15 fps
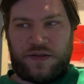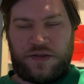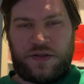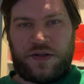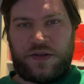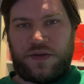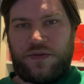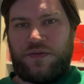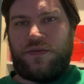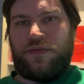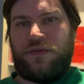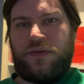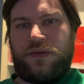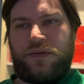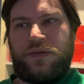So
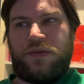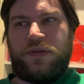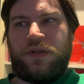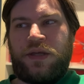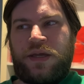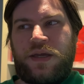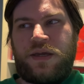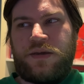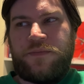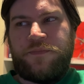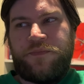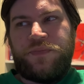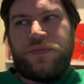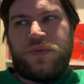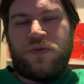like
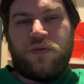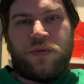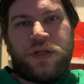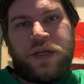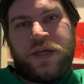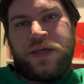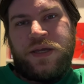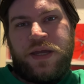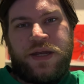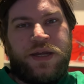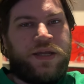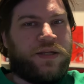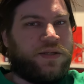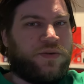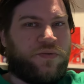normally I get
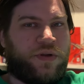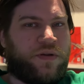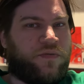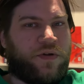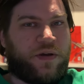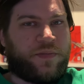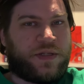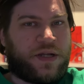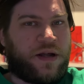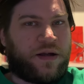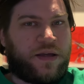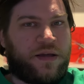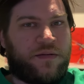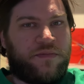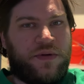into whatever I'm
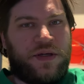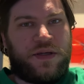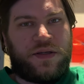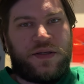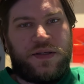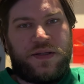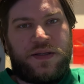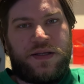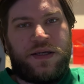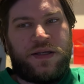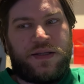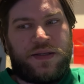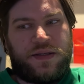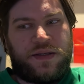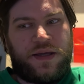stocking because
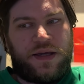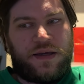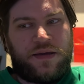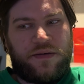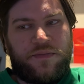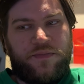it's like